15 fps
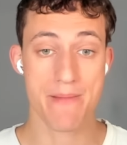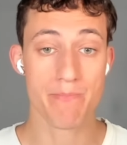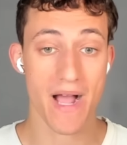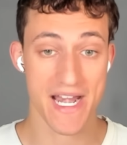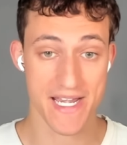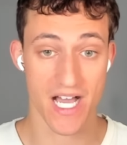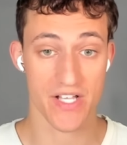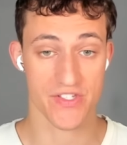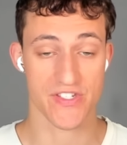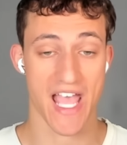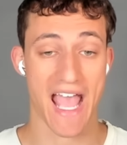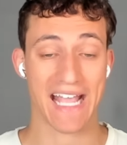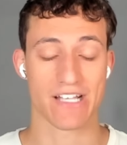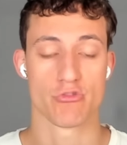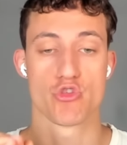my
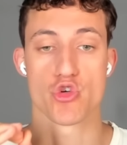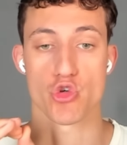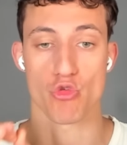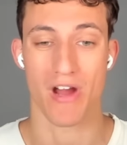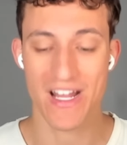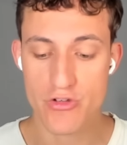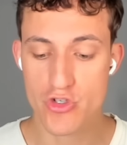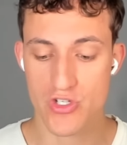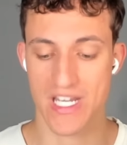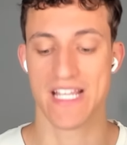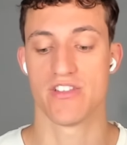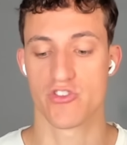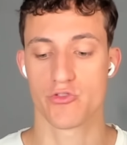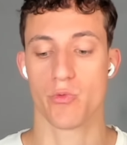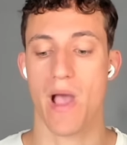nutsack drenched
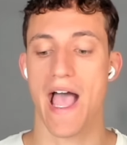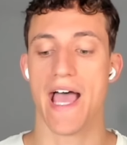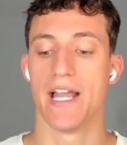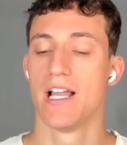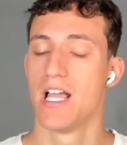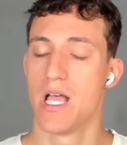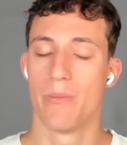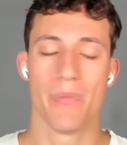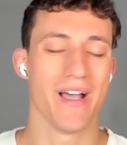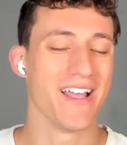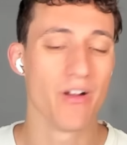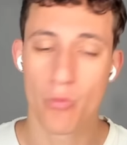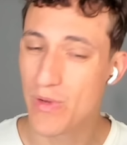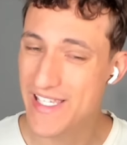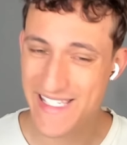in sweat,
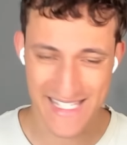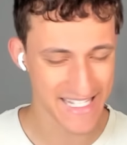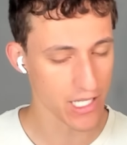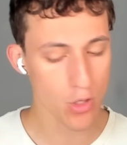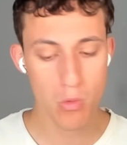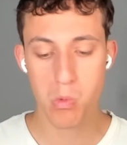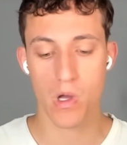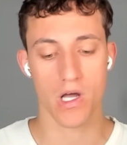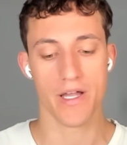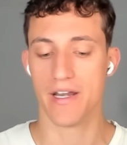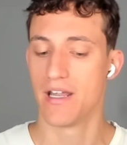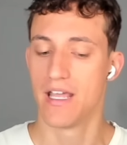but we still won.